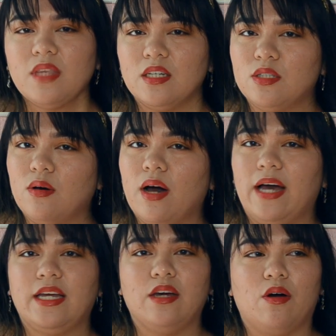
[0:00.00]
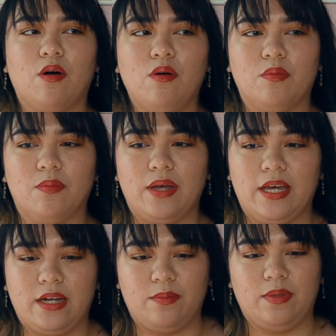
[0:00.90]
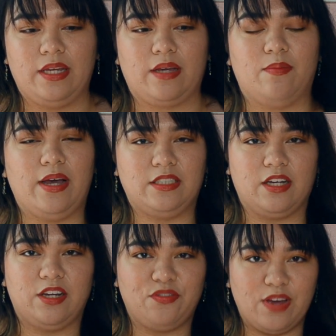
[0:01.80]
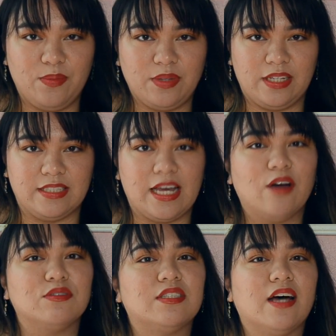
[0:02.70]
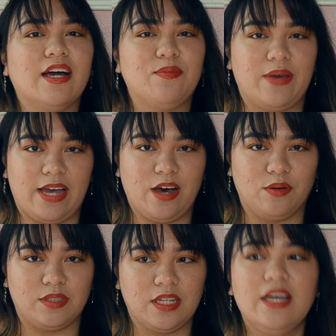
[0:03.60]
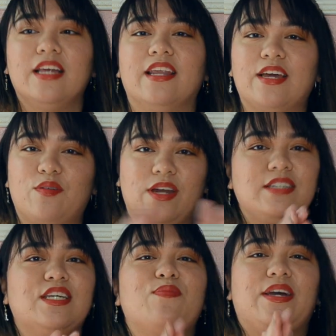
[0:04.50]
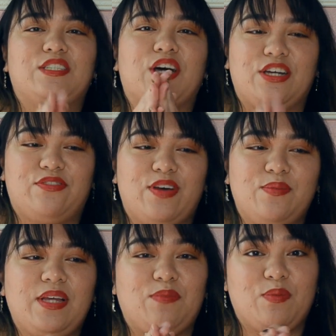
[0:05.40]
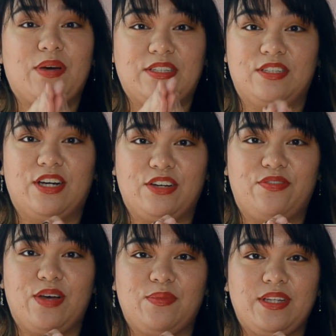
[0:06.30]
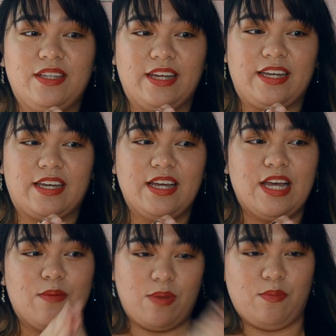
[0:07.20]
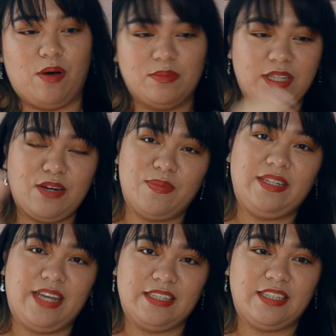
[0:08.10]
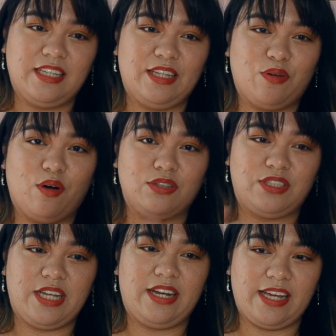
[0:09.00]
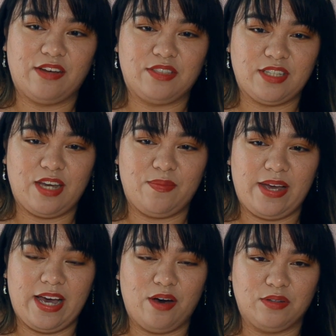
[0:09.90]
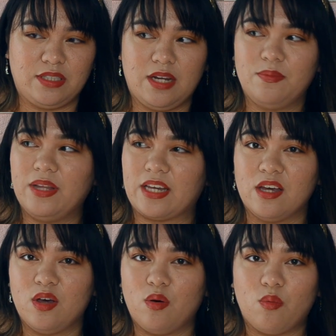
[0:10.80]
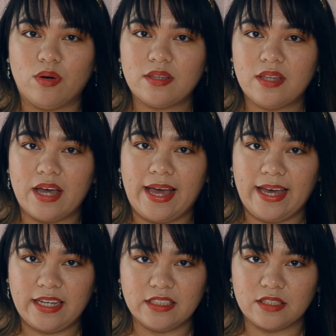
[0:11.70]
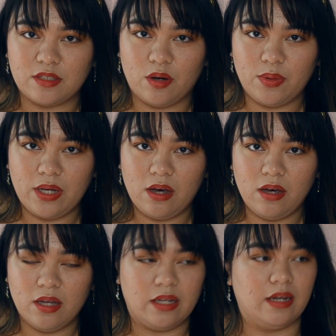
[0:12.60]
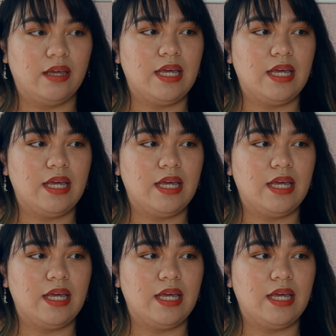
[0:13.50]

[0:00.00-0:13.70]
So I get home and I'm like, my entire family is outside my house. Like when I say my entire family, I mean my entire family. Like my mom's side and my dad's side, they were all standing outside my house. And I'm like, what the heck is going on?